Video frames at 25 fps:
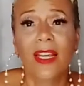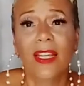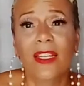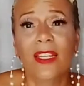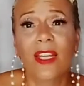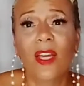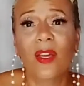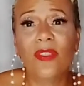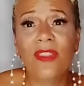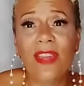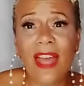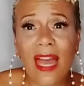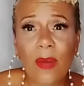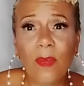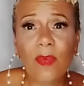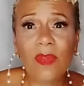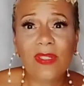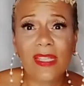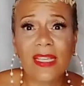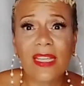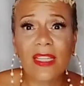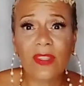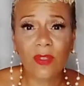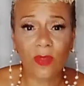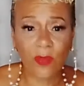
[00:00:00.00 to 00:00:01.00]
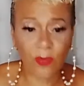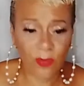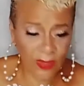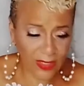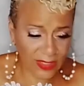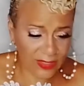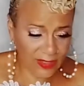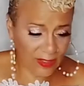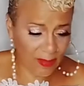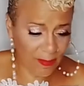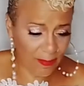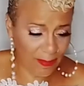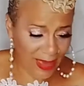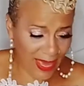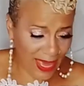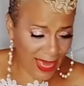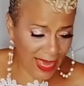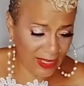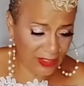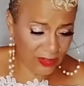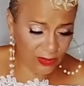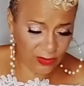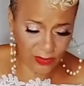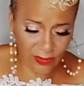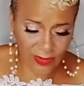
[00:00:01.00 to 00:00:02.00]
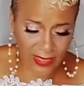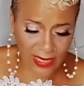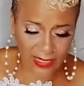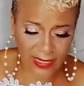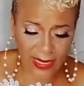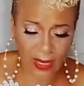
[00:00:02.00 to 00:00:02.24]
Now, that was in the recent past, okay?